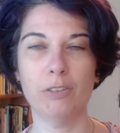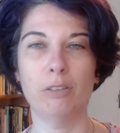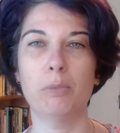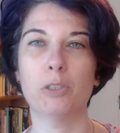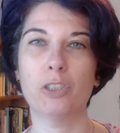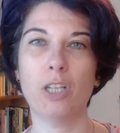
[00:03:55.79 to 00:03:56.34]
from
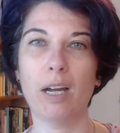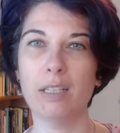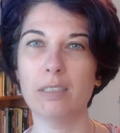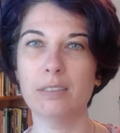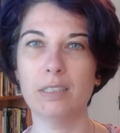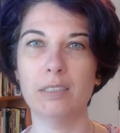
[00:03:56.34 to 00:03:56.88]
your
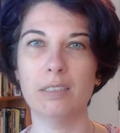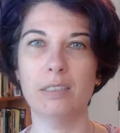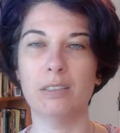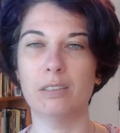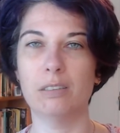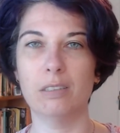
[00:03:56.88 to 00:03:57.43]

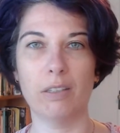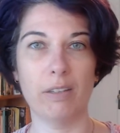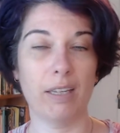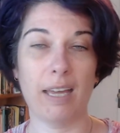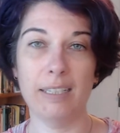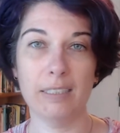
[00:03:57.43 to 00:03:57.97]
childhood, or I think
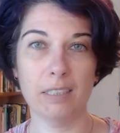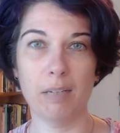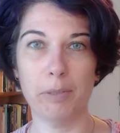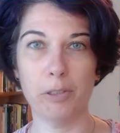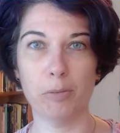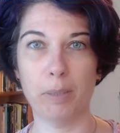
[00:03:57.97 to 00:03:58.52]
any time
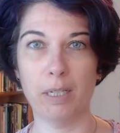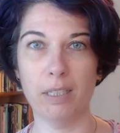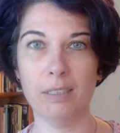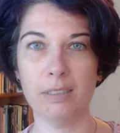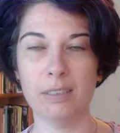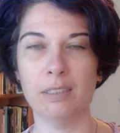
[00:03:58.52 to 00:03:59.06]
in your
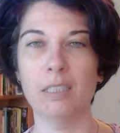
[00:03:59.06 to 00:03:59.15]
past,